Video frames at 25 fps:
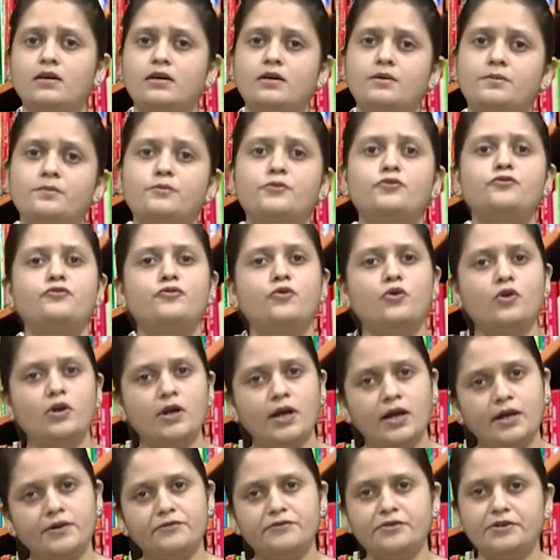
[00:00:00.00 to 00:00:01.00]
before
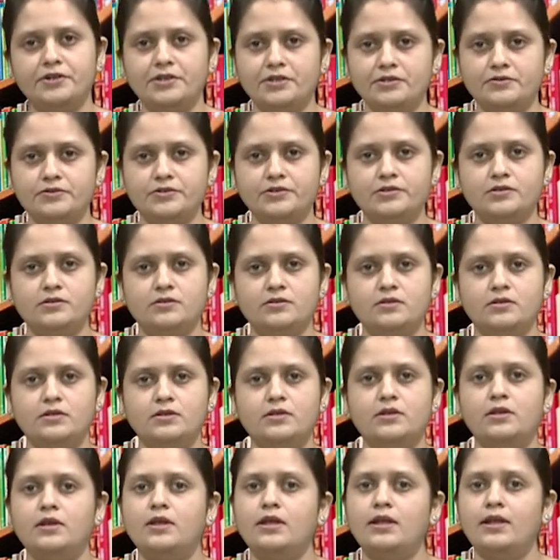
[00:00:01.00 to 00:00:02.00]
100 years.
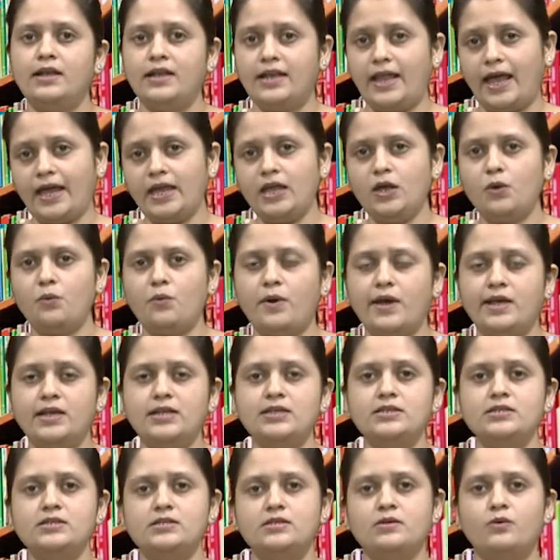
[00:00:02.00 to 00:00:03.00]

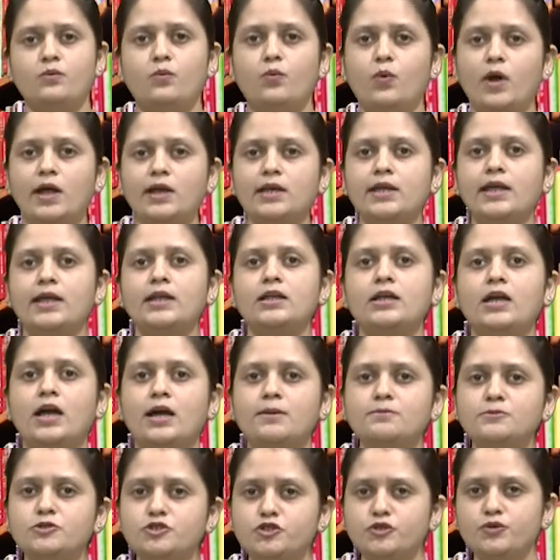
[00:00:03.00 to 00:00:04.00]
Likewise, one can
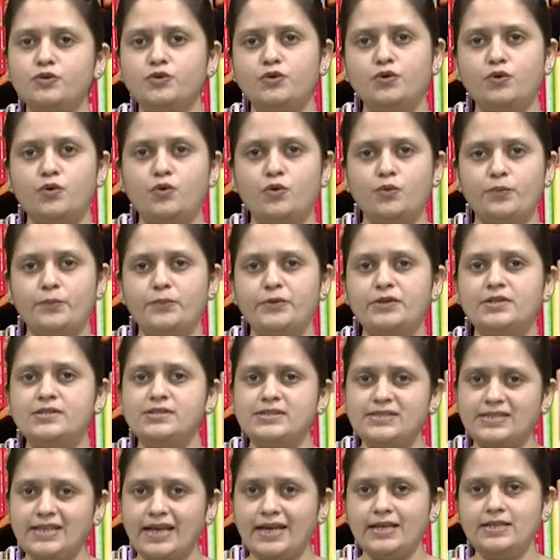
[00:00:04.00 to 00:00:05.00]
come to know
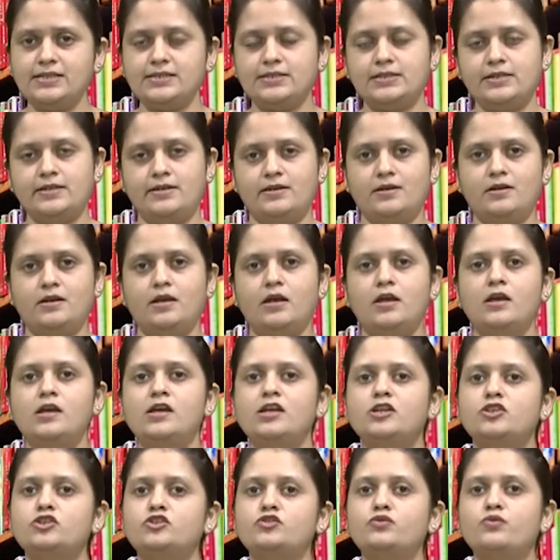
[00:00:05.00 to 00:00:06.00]
precisely
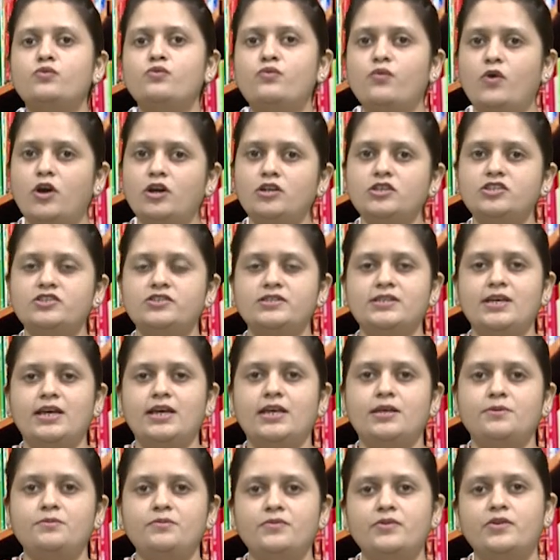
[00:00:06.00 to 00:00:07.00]
to what
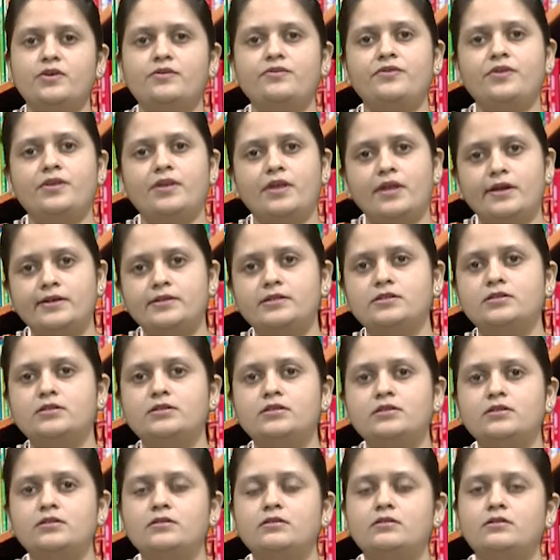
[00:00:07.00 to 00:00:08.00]
time the theatre
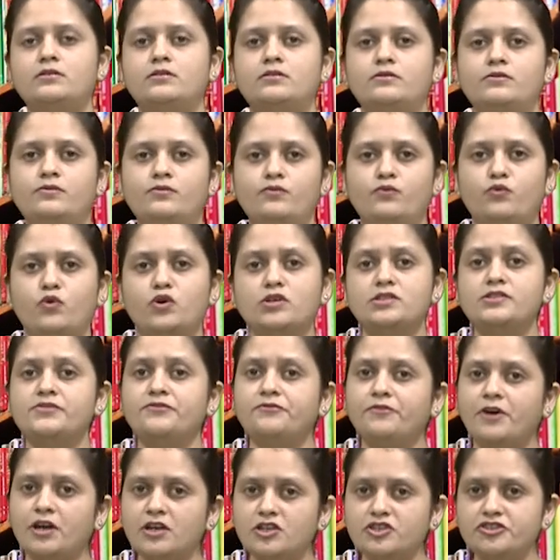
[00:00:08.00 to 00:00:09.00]
was
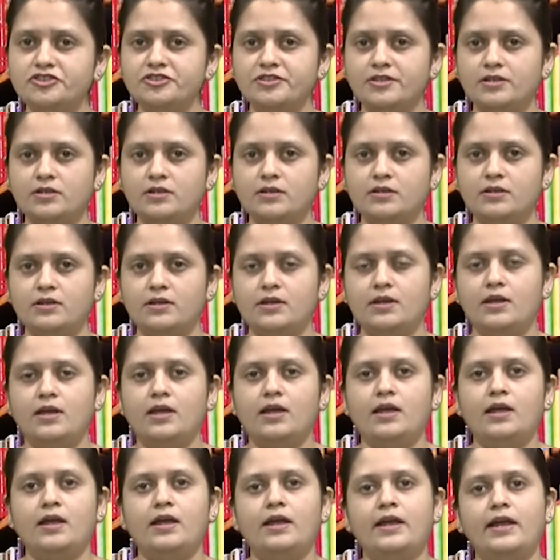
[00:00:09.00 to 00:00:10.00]
functional
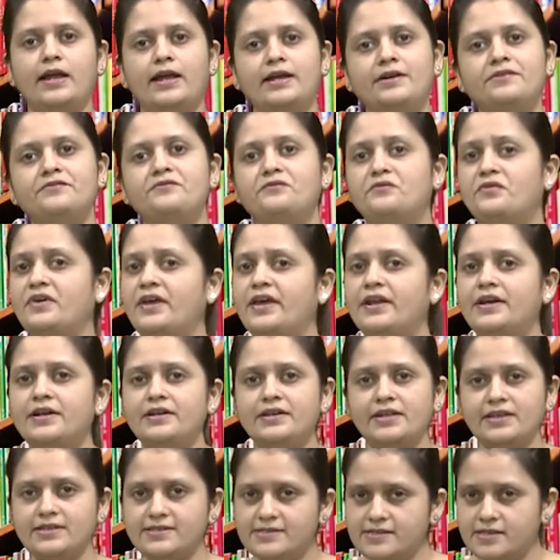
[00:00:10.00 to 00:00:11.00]
and where it
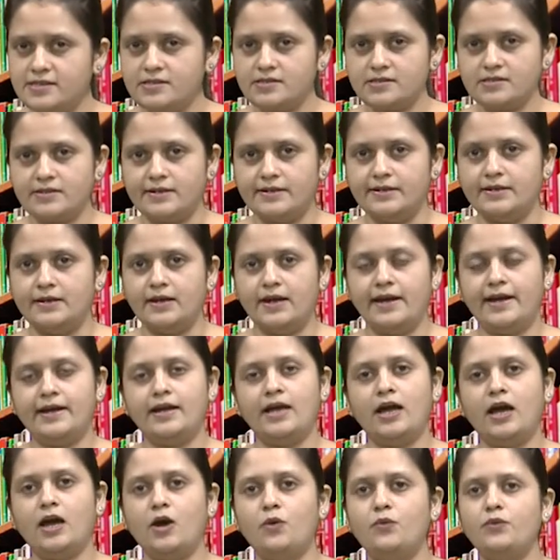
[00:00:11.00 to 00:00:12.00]
existed and
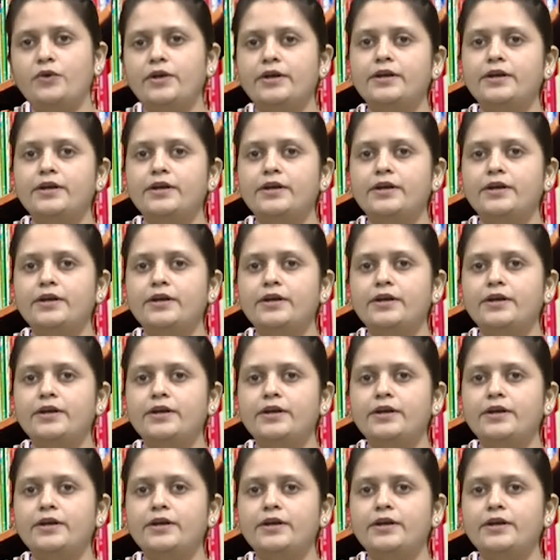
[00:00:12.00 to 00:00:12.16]
how did